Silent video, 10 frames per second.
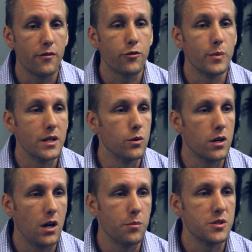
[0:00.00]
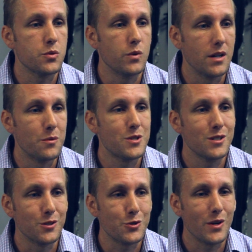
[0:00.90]
for me to accomplish what I was
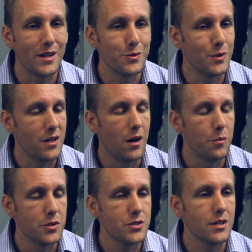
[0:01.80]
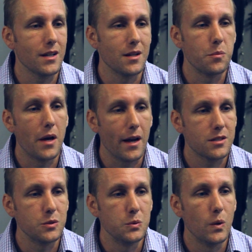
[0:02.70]
still trying to accomplish and getting back
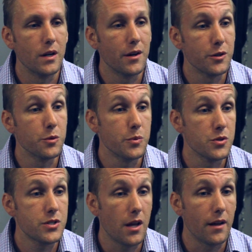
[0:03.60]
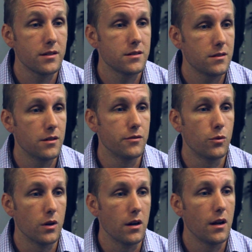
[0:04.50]
to 100% of
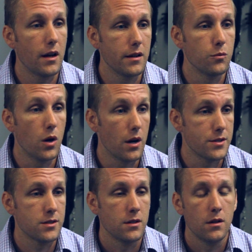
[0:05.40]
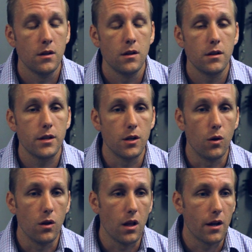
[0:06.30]
where I was. A
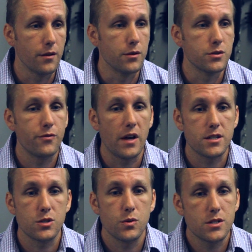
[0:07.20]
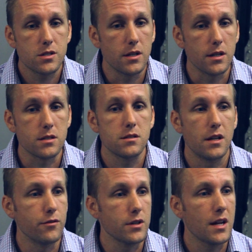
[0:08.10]
lot of those fast twitch things
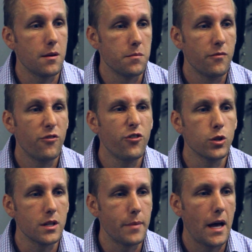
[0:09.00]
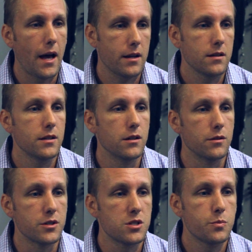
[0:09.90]
never came fully back.
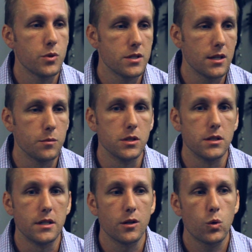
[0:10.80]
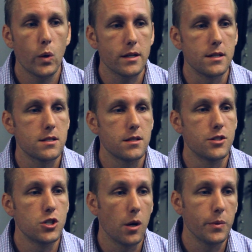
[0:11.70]
The sprinting ability, the quickness, the
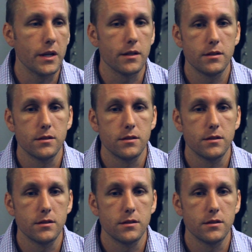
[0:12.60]
jumping,